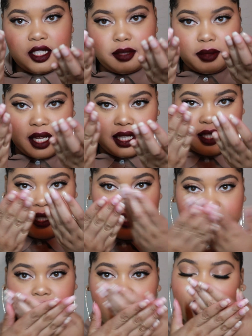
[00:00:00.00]
Lip Color.
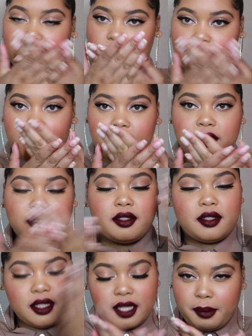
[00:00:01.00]
They're equal,
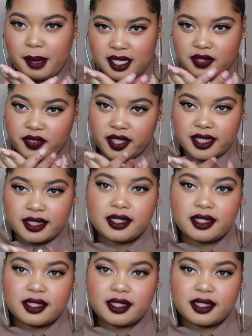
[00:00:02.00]
they're best friends.